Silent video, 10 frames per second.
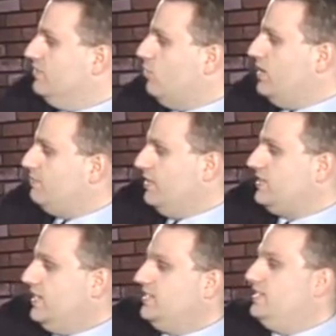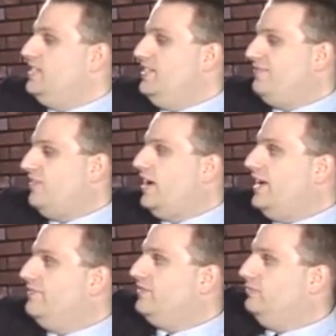If white plays king to
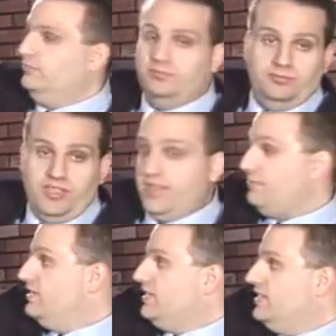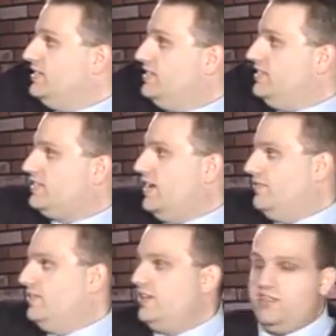d5, black plays king to
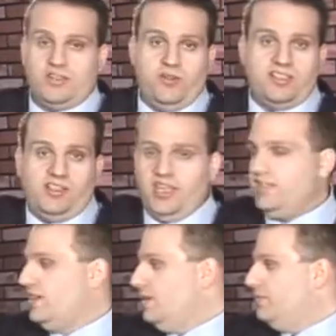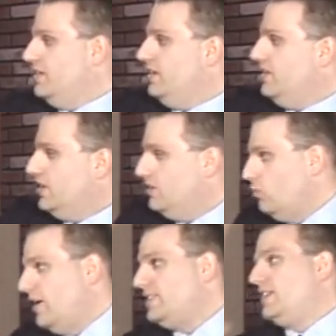d7. And he's always lined up,
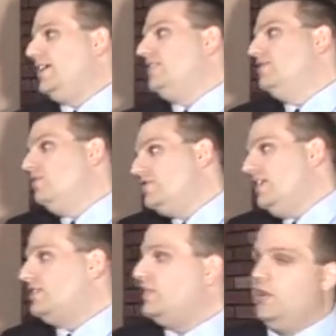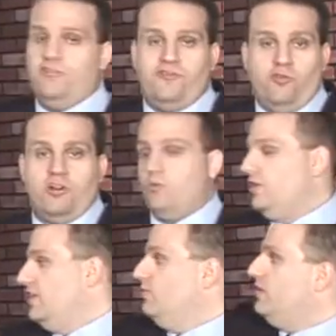and white's king has no chance to go
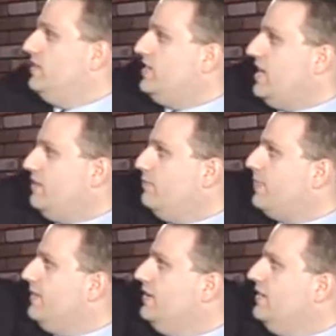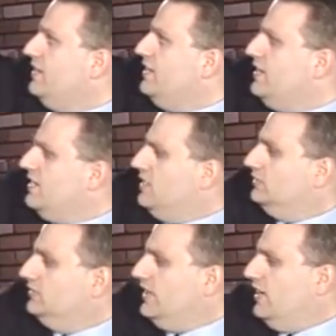forward and win the game.
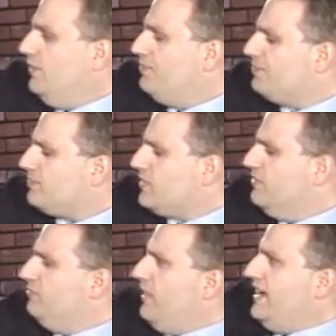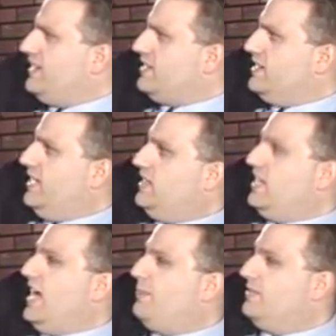Now, if black doesn't
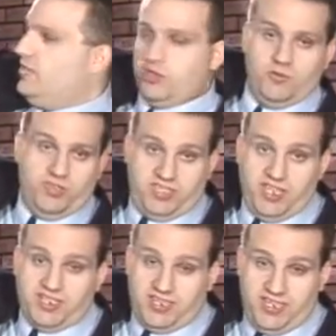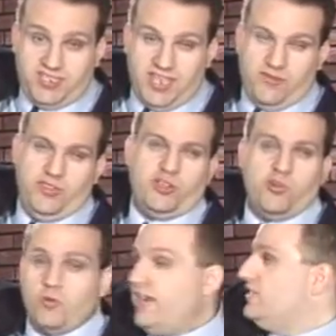get the opposition with king to e7,
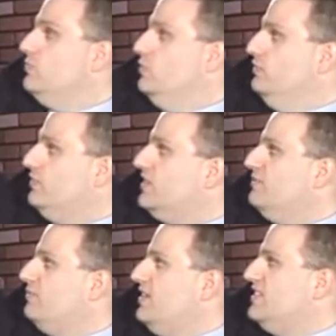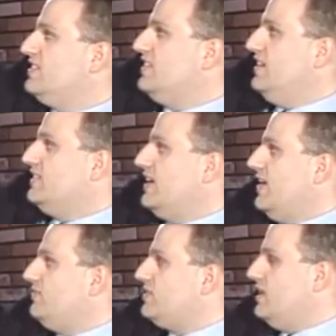the correct move, and plays king
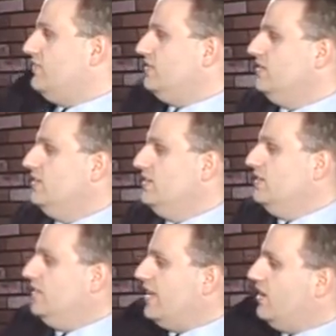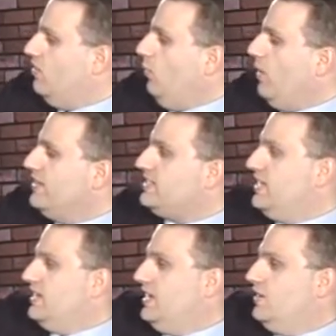to f7, now
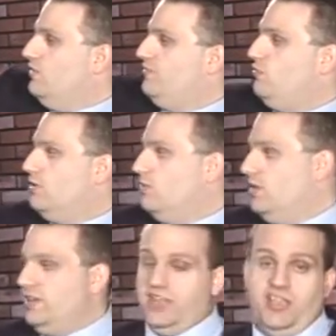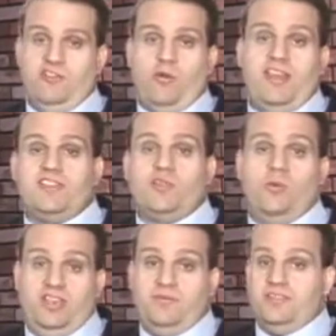white's king can go forward, and white
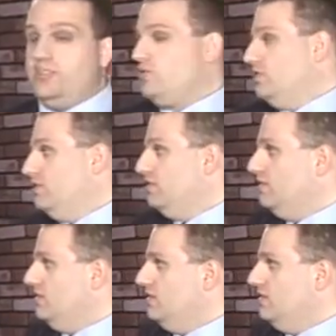has a winning position.